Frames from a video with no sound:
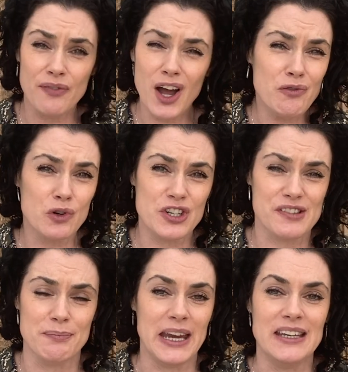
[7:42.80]
Viral
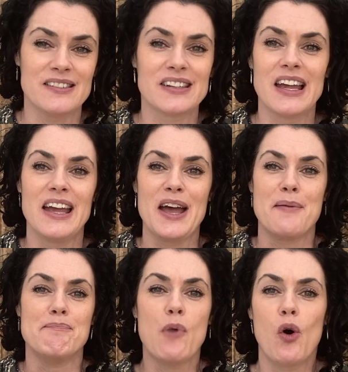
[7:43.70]
just means
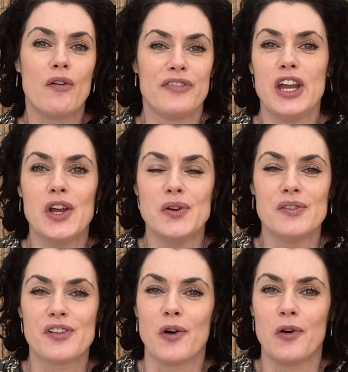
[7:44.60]
more
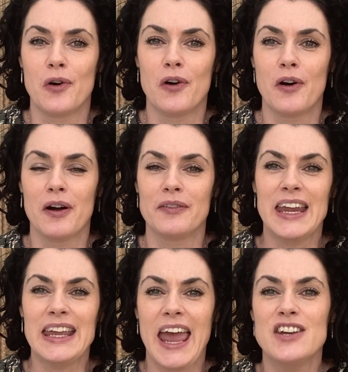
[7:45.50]
views or
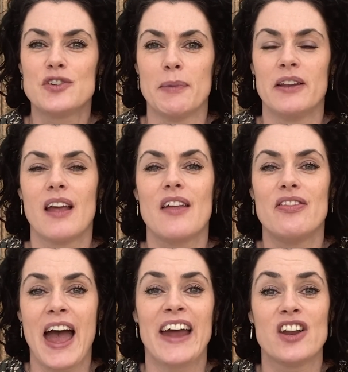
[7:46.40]
engagement
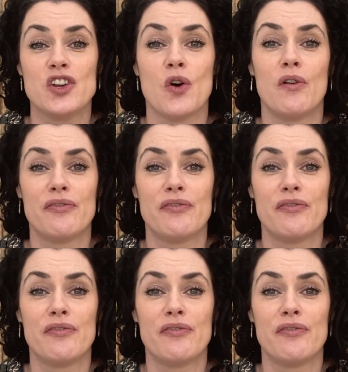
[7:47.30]
than your